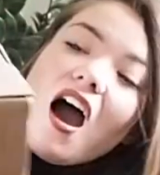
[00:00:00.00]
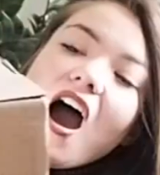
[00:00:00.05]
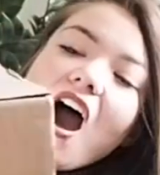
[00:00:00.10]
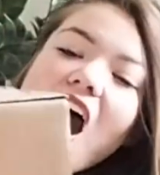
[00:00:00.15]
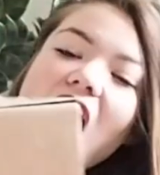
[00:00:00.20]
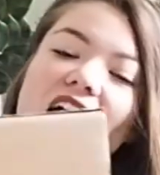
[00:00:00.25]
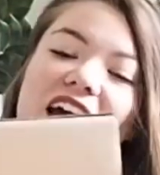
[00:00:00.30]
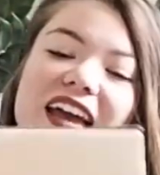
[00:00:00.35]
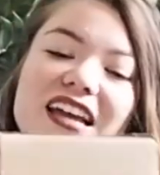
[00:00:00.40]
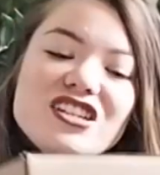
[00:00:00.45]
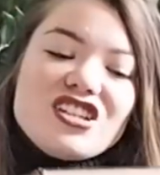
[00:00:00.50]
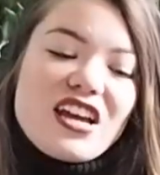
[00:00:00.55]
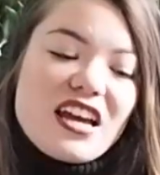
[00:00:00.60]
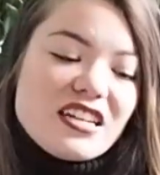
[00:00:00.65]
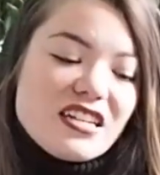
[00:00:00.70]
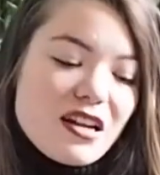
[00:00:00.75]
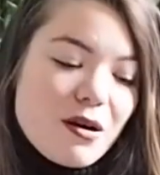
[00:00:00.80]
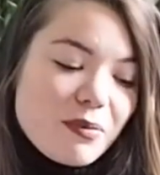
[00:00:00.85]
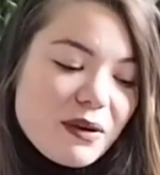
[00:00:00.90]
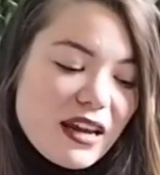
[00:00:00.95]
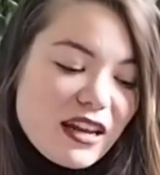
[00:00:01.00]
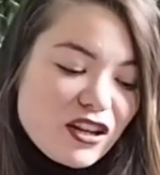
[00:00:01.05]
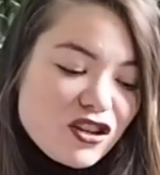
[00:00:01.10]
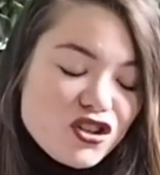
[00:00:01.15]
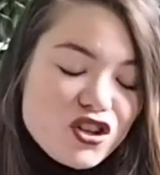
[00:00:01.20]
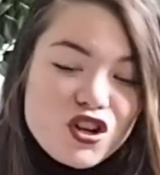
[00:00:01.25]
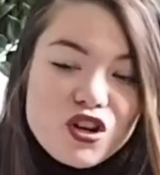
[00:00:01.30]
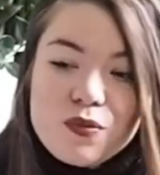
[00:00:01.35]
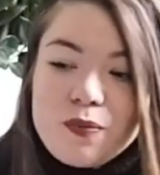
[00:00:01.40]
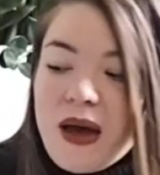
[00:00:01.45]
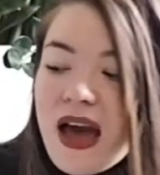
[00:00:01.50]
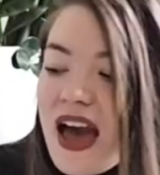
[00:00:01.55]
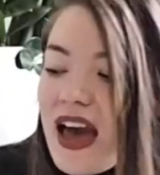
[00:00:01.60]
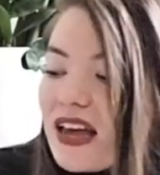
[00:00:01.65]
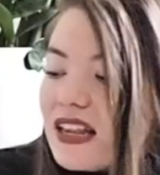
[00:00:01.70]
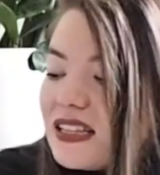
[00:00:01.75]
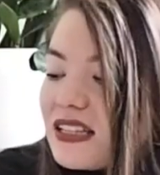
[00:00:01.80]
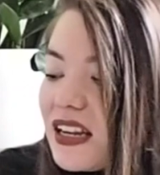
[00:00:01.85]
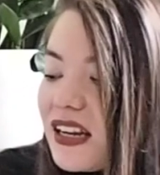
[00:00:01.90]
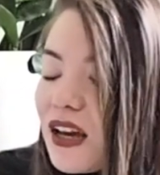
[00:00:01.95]
I actually ended up getting 2
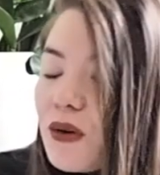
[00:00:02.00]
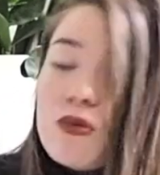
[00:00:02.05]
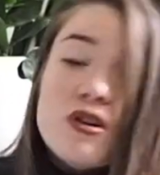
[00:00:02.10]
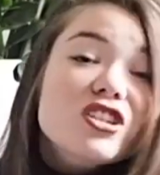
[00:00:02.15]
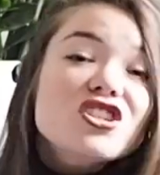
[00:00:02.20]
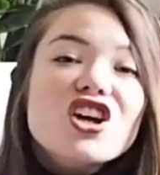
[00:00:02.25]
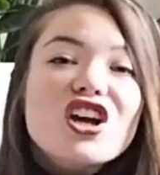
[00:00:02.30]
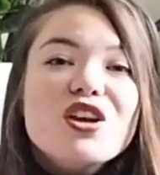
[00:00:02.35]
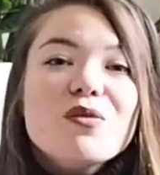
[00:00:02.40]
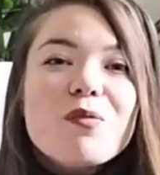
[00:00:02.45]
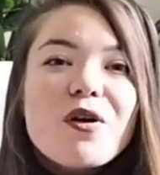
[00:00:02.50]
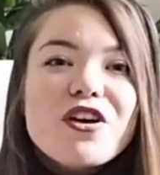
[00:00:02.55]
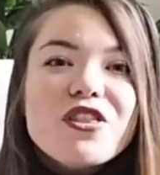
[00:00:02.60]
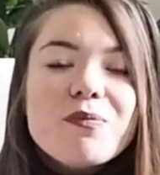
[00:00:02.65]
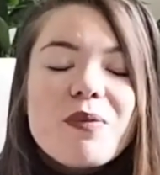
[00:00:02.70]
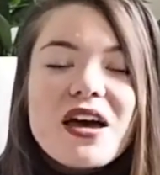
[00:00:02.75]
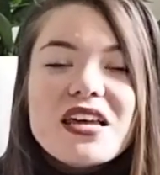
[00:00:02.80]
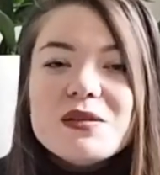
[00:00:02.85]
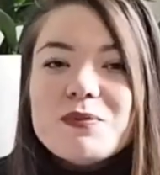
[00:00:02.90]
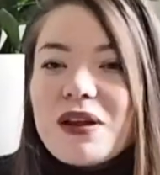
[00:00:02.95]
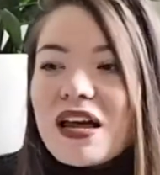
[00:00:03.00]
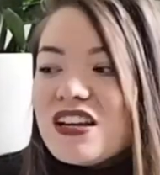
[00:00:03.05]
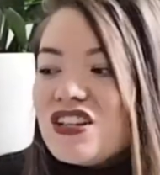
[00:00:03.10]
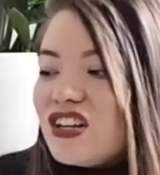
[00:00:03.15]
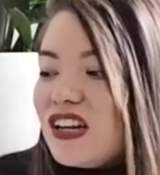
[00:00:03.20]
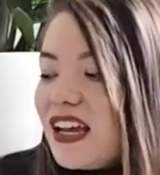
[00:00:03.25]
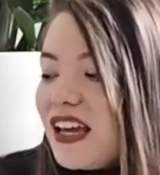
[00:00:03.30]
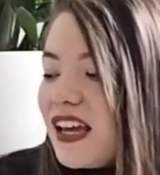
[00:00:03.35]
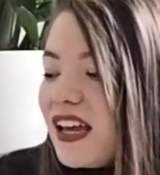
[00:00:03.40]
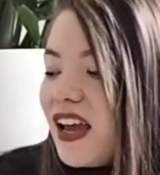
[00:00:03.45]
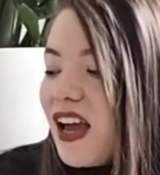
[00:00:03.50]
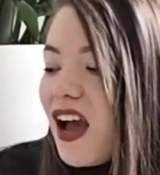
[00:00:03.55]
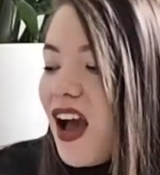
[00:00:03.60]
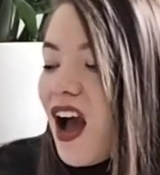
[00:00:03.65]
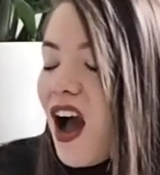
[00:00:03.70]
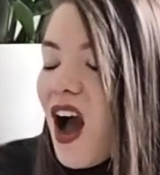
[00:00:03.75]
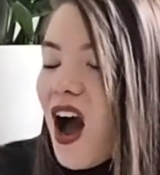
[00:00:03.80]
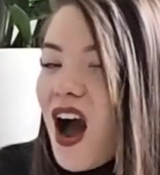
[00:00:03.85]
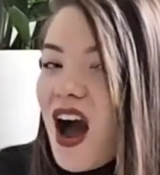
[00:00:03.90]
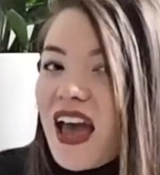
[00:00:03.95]
pairs, and I would show you both pairs, but actually
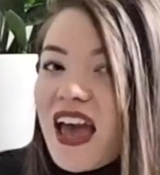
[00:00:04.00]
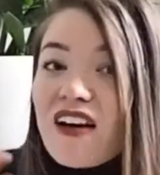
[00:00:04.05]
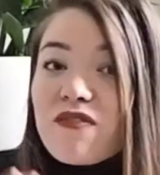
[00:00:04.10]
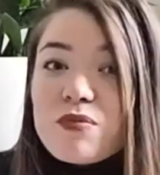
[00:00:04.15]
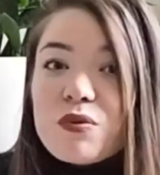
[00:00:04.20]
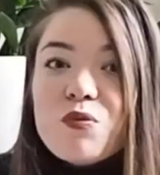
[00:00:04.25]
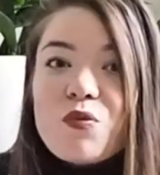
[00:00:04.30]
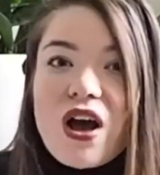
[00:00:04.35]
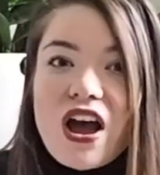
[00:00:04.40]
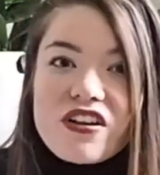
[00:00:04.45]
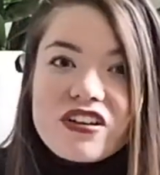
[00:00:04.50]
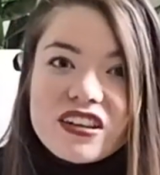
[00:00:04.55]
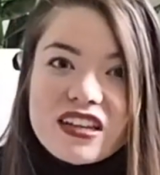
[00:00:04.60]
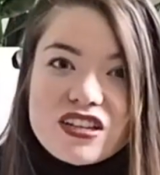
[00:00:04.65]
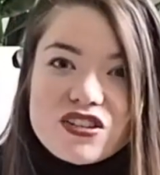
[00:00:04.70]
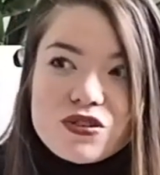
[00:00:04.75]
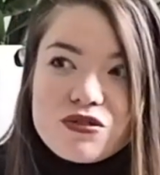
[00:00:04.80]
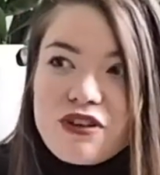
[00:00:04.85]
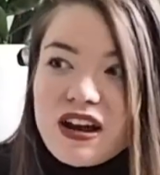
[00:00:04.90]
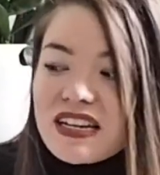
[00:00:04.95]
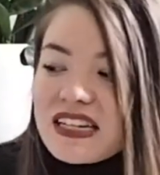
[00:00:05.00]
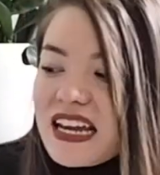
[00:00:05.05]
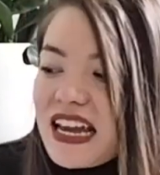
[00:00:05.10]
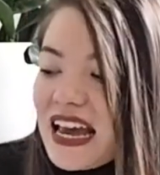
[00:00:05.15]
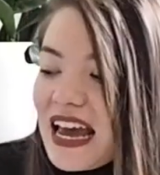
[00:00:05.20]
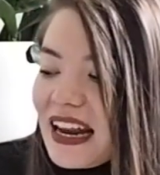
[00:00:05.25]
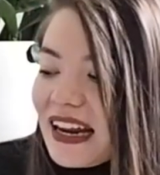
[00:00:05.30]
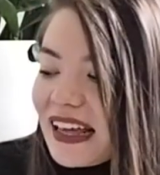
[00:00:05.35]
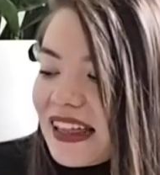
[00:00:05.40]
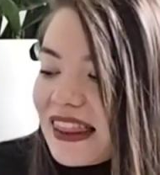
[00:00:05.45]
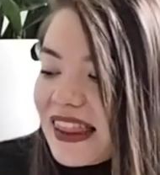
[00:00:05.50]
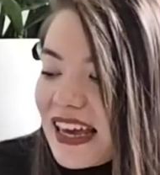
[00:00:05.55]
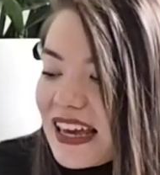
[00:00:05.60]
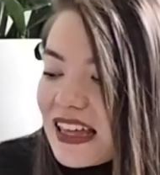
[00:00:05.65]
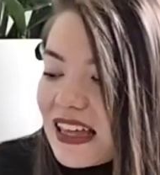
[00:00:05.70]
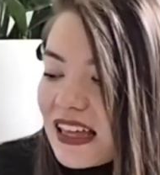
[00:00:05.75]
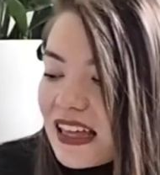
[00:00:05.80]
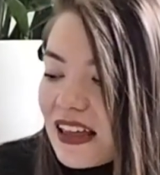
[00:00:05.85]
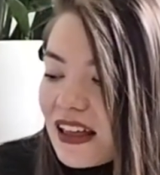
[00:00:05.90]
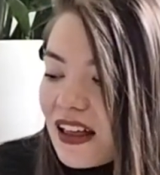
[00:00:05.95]
I have been wearing these already, and I
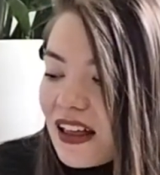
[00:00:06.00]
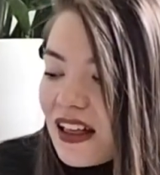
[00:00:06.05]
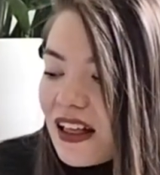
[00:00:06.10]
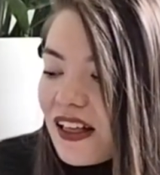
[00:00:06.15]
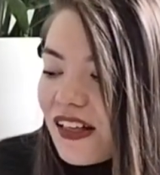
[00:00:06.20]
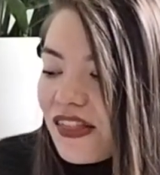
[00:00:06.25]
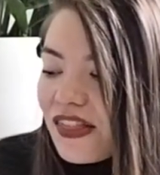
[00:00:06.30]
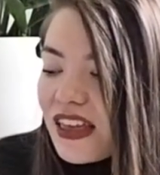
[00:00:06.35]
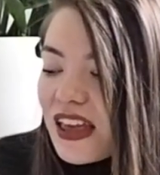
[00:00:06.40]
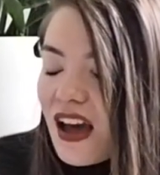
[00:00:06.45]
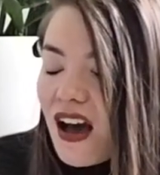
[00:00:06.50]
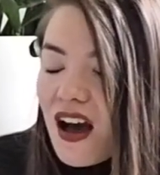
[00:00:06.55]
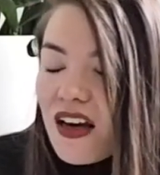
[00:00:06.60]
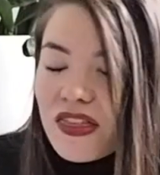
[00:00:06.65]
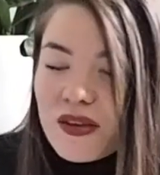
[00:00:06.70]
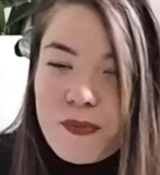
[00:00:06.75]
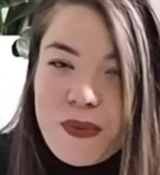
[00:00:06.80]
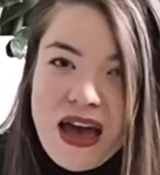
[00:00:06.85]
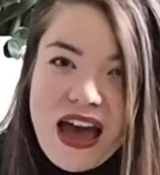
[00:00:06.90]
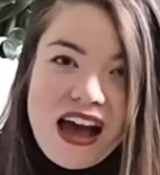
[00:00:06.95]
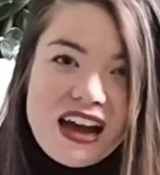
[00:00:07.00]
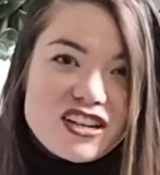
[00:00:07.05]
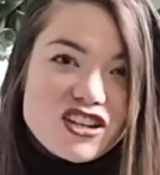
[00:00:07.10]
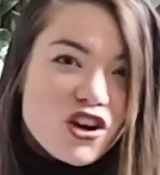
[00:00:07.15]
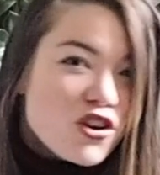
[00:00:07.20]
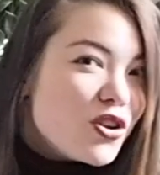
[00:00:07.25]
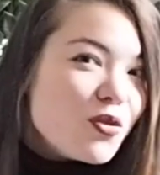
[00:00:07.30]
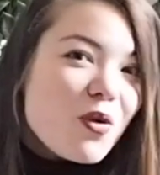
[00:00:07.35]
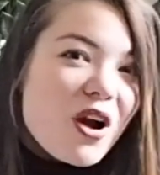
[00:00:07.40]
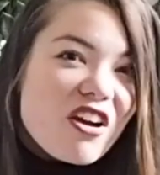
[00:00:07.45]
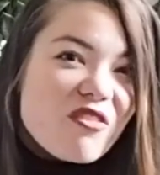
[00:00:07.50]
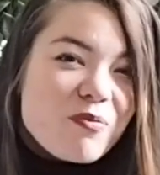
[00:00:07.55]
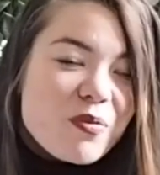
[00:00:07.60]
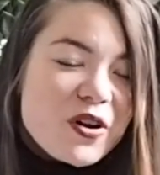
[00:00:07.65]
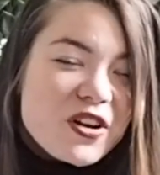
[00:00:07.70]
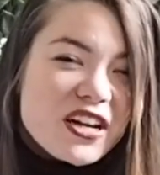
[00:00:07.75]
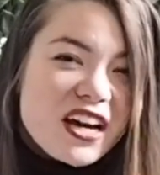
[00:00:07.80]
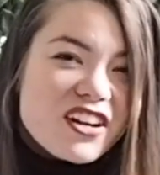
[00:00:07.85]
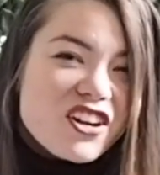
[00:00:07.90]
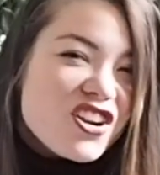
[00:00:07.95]
think the other pair, I don't know where I've
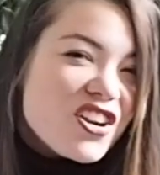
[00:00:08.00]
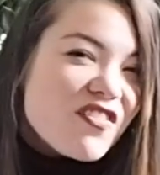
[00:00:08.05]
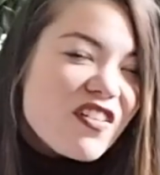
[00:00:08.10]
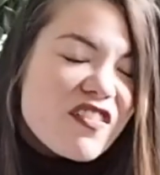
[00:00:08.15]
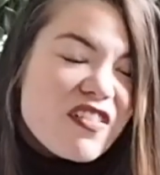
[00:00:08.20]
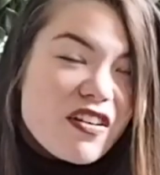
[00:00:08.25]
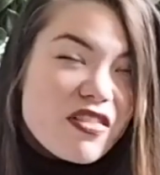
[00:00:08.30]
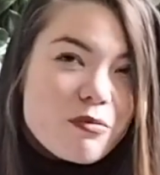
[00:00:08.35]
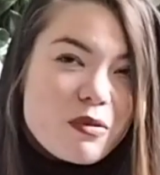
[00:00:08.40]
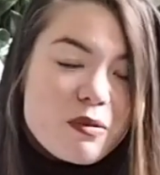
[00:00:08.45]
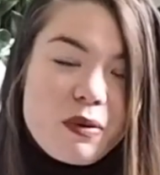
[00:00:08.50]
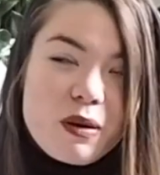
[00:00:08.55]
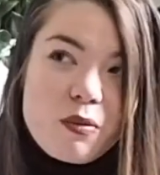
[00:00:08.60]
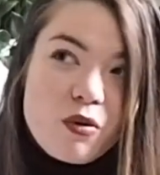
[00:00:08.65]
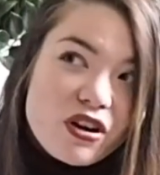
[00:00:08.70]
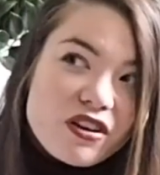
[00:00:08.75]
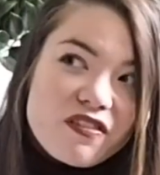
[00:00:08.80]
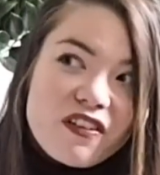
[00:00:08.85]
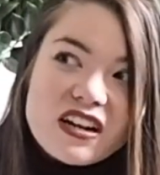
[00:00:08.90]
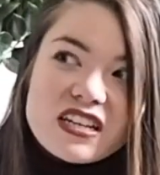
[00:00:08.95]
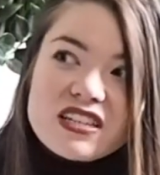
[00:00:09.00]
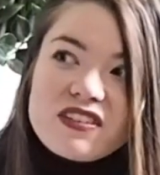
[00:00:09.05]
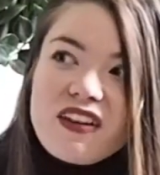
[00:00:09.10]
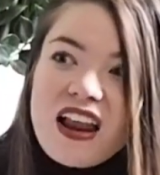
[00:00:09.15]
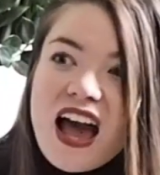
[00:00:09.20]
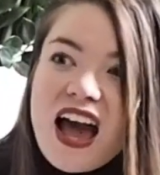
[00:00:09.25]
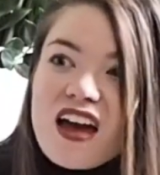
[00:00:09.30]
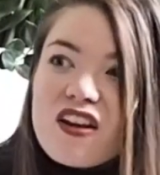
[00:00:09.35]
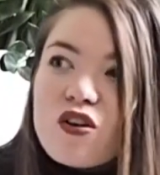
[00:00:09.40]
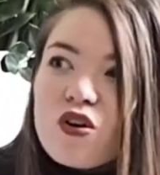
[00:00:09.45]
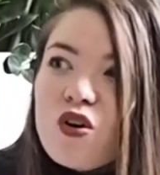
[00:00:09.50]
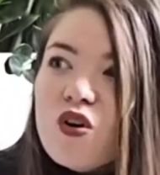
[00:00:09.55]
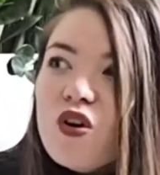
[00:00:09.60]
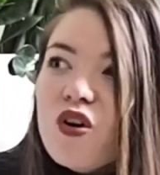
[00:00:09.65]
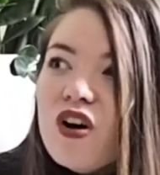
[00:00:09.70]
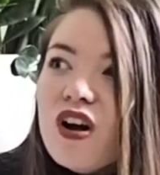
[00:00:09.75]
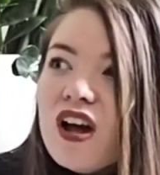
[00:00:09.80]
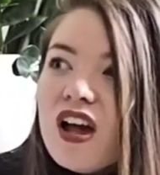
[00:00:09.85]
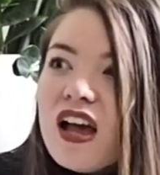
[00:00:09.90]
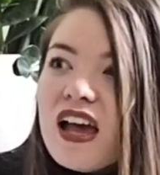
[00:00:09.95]
put it. I don't know if I've left them in my boyfriend's flat or